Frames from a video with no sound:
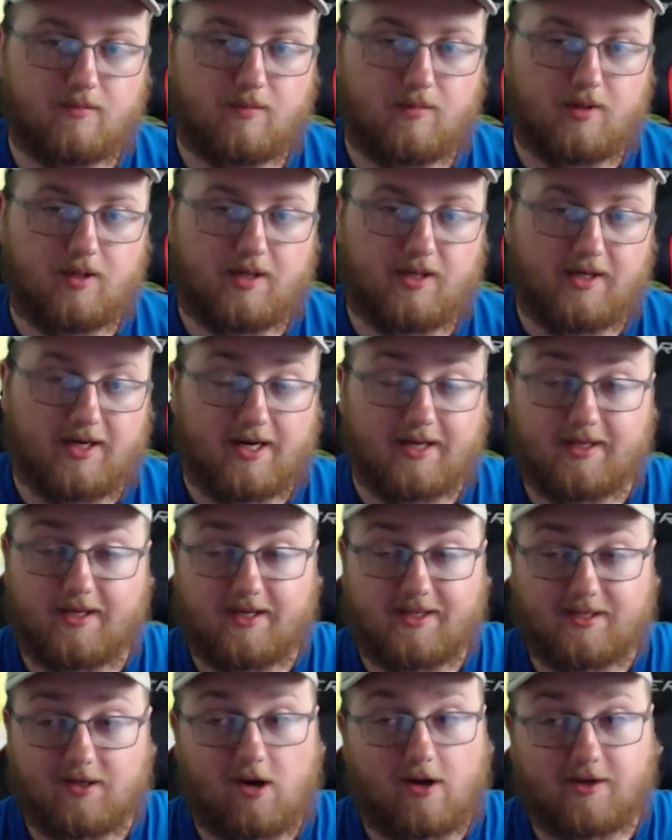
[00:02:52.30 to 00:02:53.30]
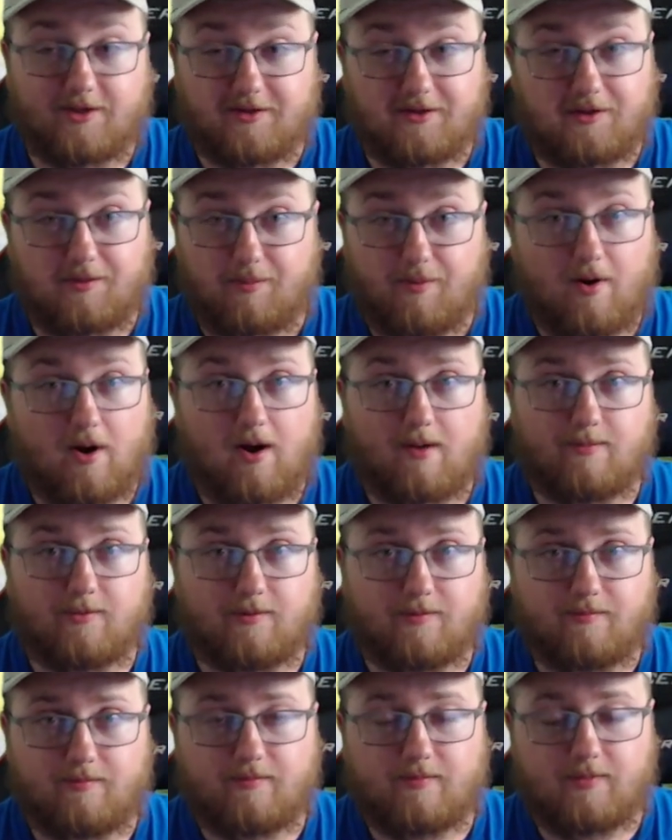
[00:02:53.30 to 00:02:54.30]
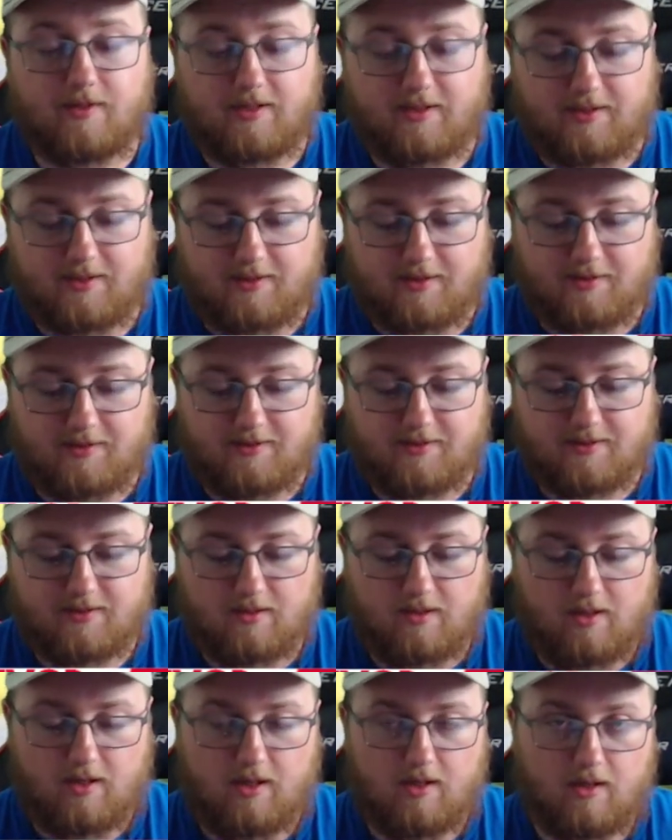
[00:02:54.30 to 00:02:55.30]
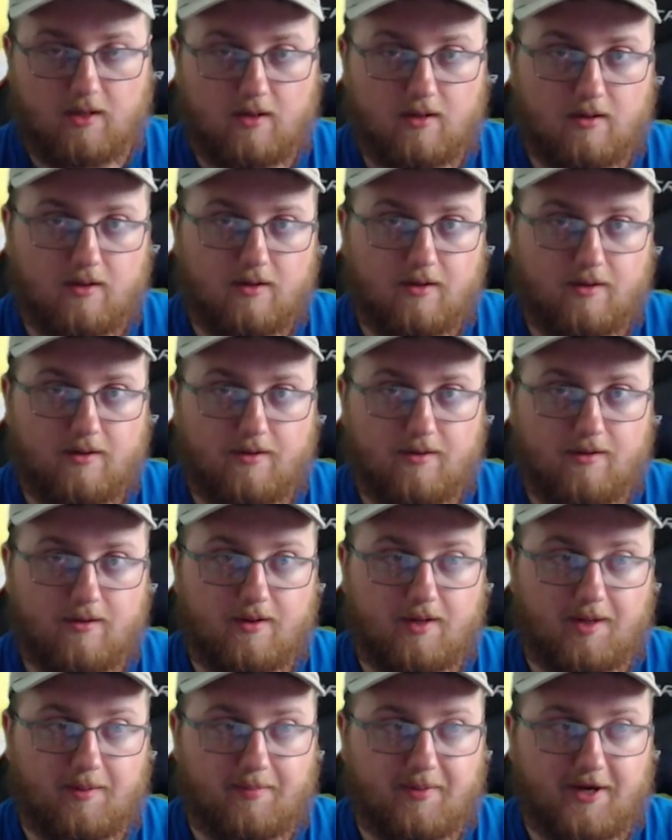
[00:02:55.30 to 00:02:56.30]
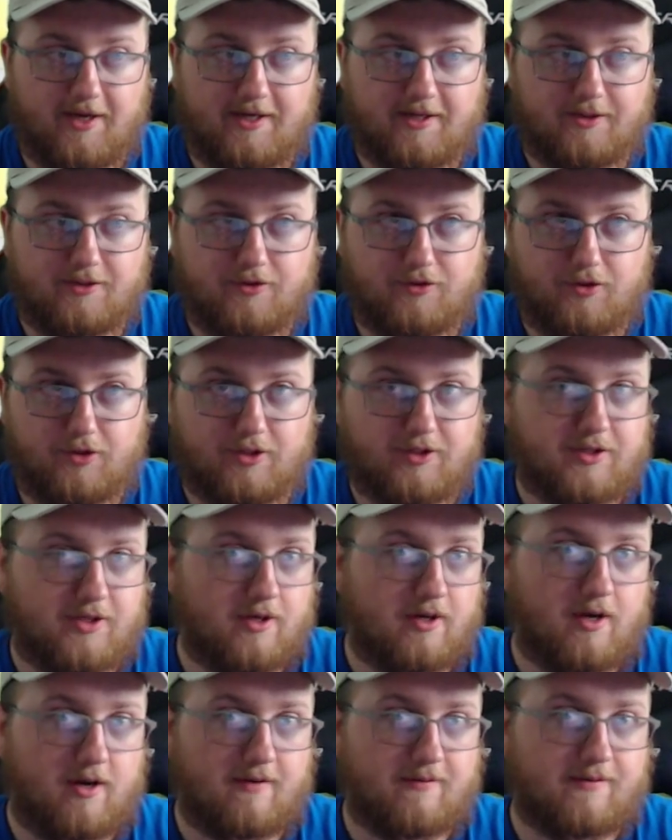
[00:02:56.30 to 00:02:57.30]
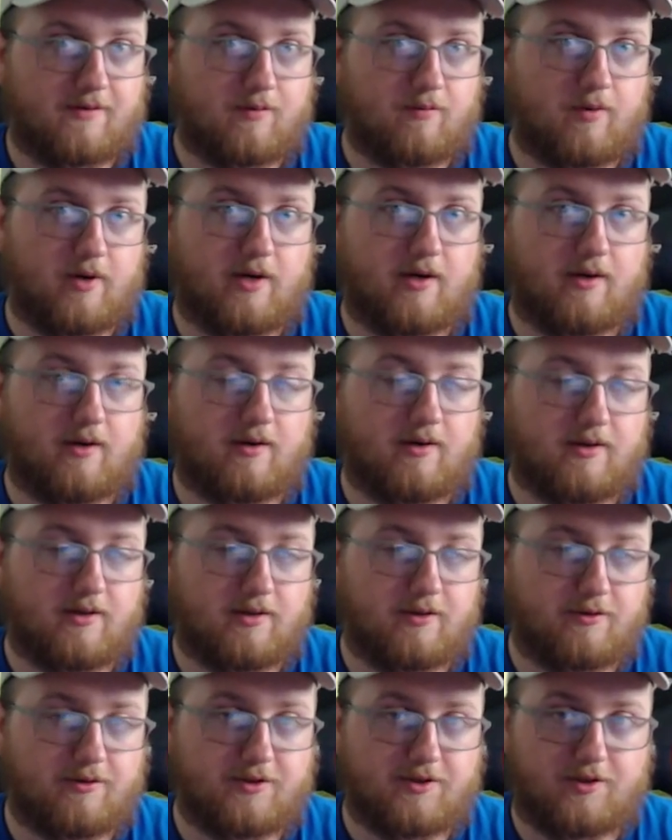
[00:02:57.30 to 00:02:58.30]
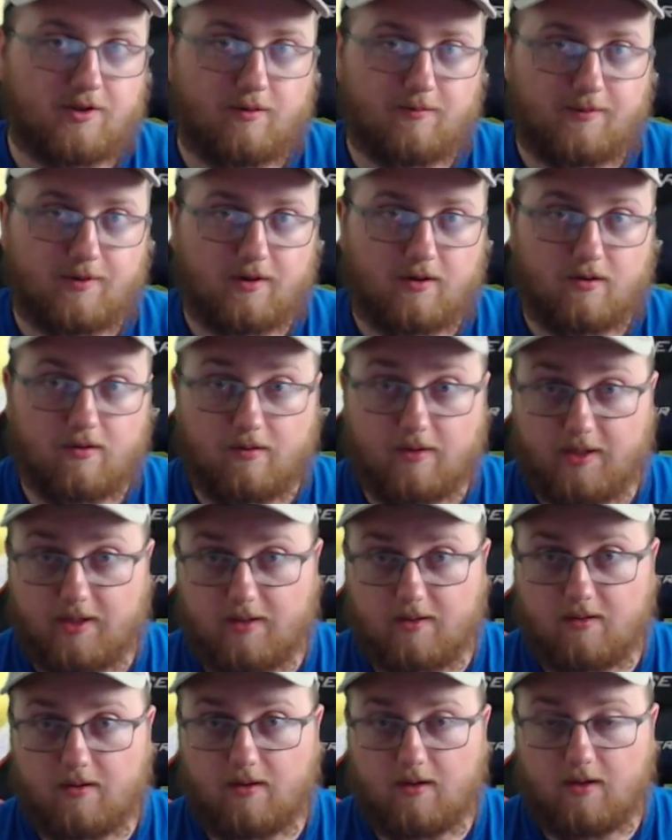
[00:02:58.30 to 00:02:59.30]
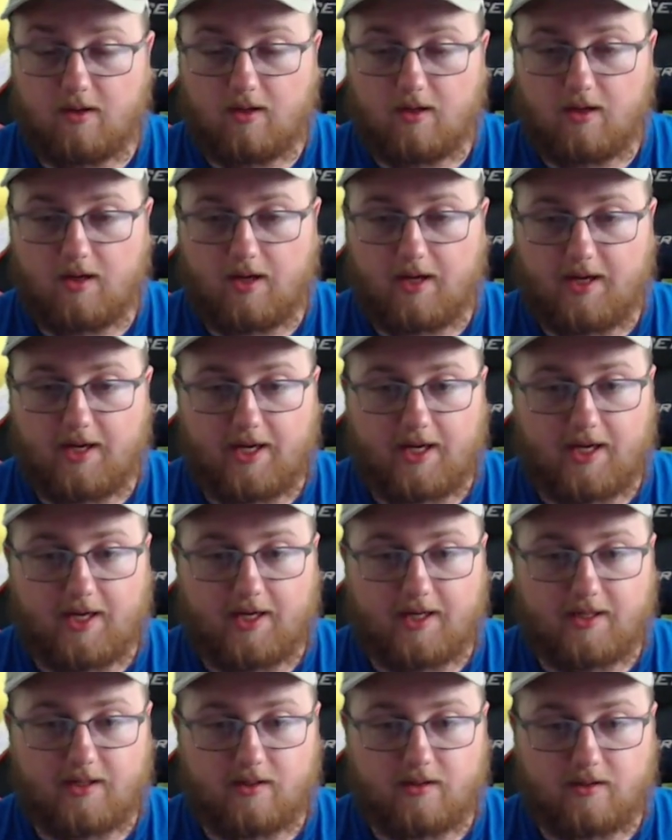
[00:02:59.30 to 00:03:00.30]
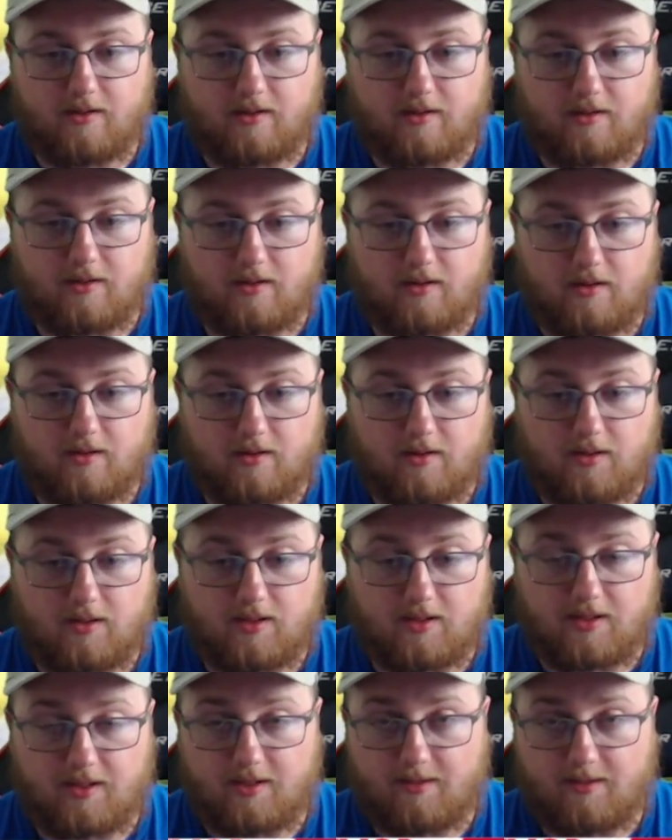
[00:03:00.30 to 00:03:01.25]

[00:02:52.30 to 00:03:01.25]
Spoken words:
that's honestly the problem. Is it pays just enough to where you're stupid to quit, and you end up